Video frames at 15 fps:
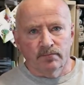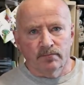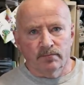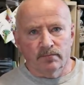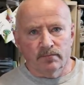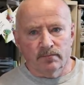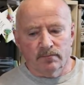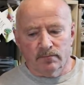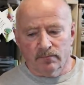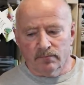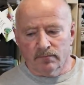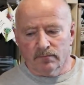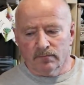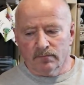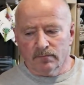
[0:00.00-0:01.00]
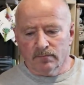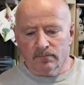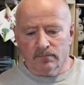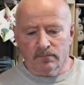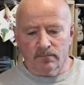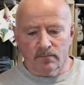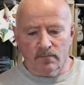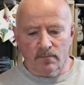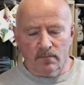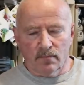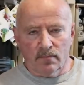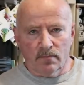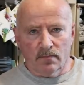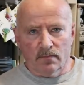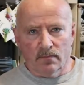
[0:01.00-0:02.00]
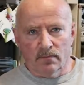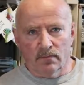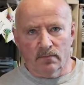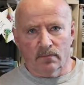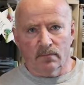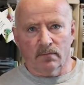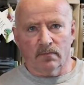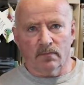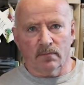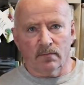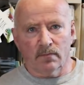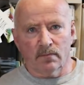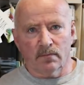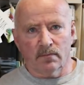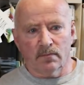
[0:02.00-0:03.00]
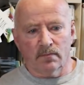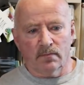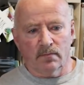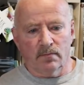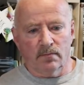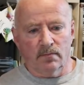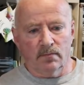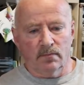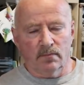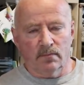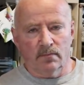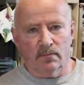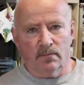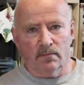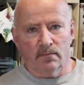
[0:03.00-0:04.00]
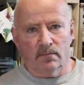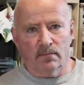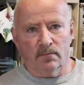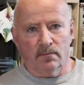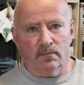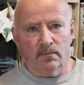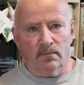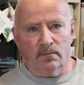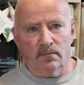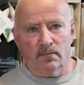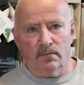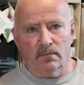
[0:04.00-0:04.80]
The person shown says nothing.